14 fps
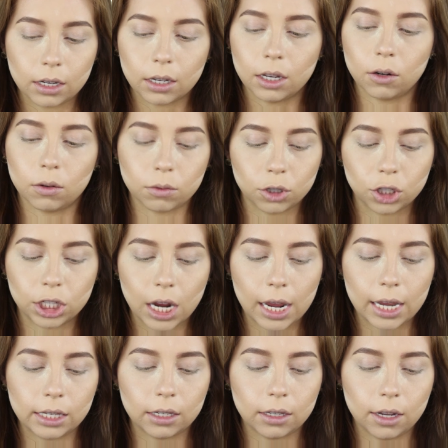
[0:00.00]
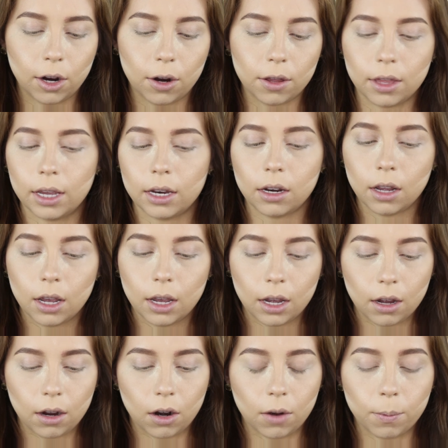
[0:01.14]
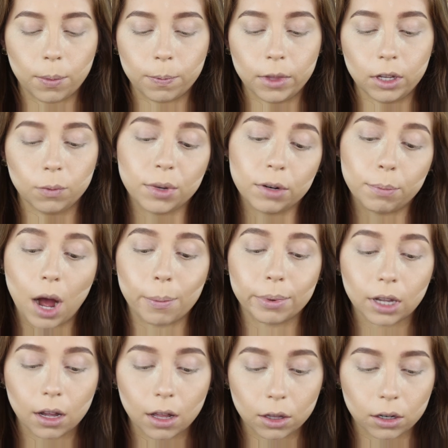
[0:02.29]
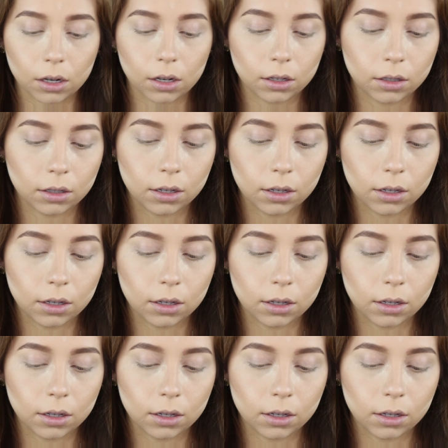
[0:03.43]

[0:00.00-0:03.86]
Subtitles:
you know, shades in there that are a little bit of pop color.